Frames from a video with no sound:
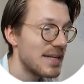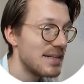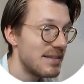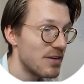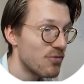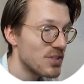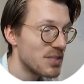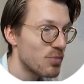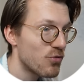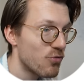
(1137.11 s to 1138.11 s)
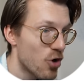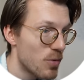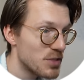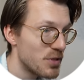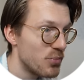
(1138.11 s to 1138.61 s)
and the difference in
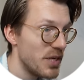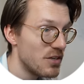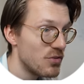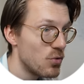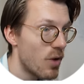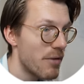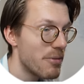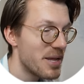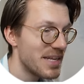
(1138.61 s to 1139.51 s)
performance between the two Huawei